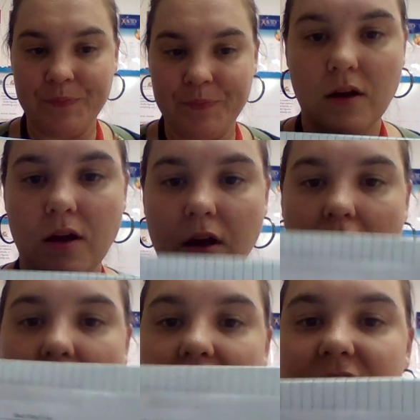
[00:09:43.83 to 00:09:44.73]

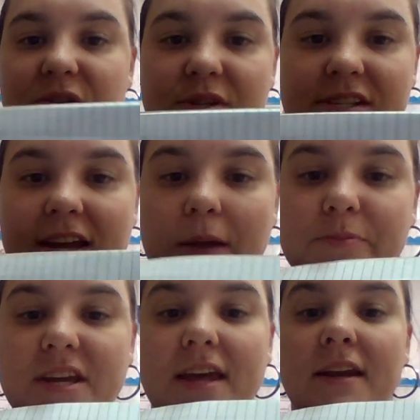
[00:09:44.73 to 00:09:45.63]
All right, so it's
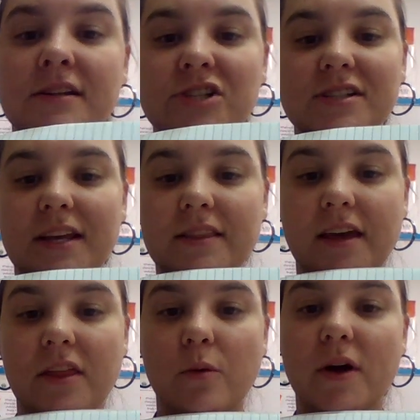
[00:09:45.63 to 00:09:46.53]
taped in just like
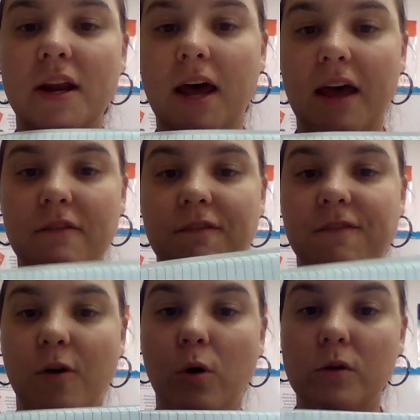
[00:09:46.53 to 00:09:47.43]
the other one. I
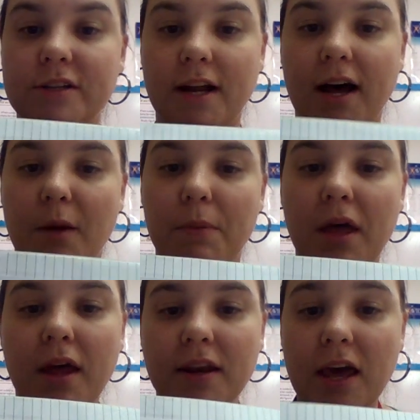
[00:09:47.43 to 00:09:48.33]
fold it up.
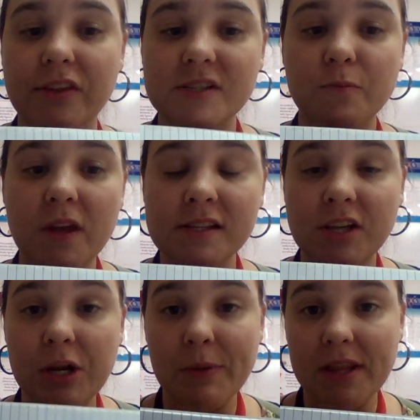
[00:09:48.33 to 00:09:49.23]
Now this is
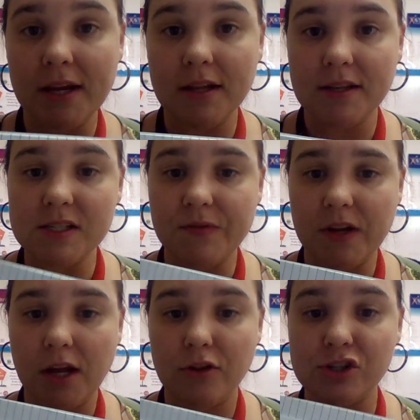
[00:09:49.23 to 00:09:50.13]
going to be the end of this
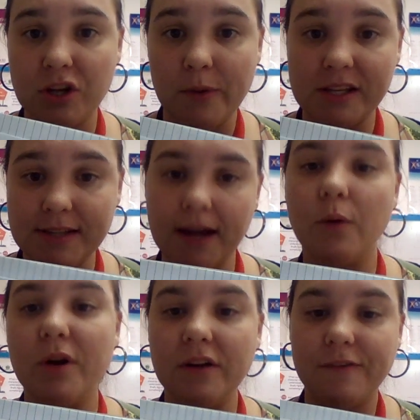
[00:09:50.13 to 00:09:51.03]
video. There's going to be a
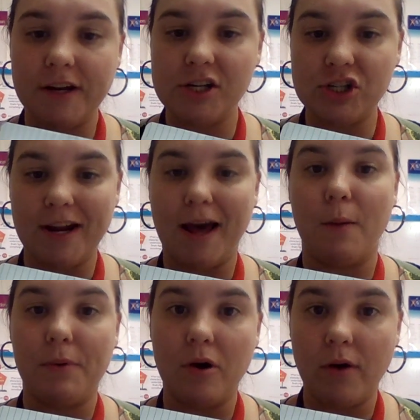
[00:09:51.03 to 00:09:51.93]
second one to finish it up,
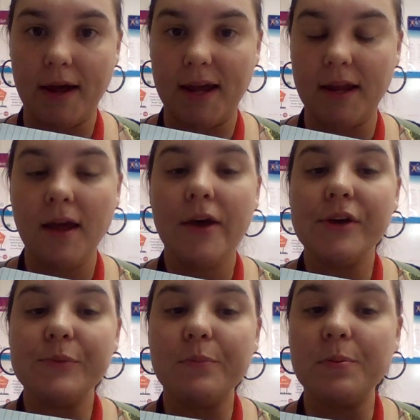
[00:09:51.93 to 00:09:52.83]
okay?
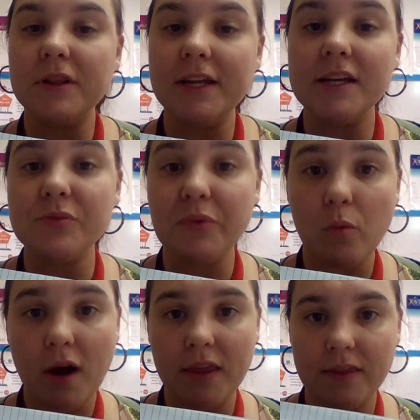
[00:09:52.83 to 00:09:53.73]
Please
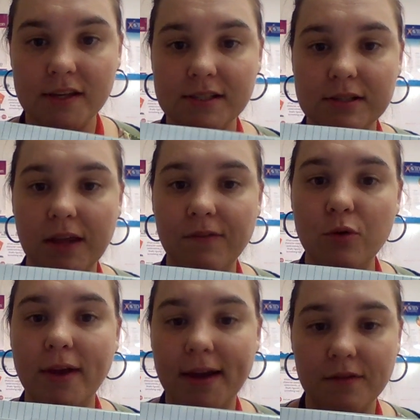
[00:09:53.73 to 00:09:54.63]
rewind this if
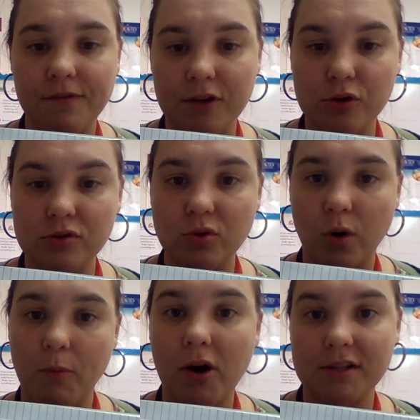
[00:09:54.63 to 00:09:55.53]
you get confused
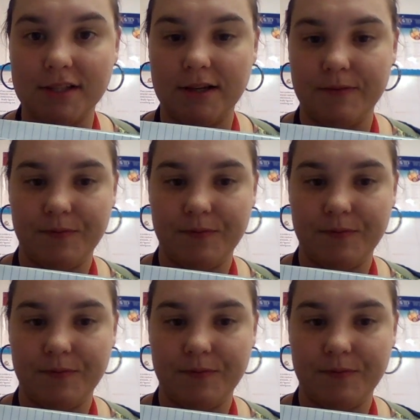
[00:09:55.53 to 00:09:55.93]
or pause it.